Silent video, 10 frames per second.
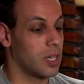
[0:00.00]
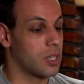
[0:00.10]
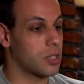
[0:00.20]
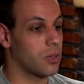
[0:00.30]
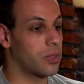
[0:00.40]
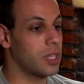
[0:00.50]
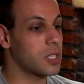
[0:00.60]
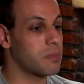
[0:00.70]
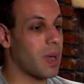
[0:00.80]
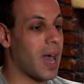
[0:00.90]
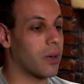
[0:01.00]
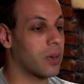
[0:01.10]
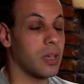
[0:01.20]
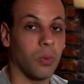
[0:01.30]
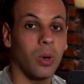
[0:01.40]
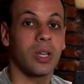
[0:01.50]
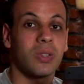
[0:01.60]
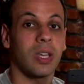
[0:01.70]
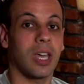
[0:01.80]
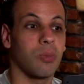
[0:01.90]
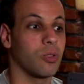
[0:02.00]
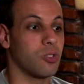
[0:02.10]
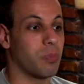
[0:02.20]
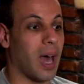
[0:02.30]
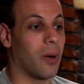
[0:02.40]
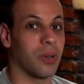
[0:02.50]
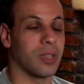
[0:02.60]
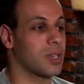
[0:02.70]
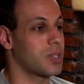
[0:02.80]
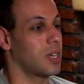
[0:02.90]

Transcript: So this battery was able to power this,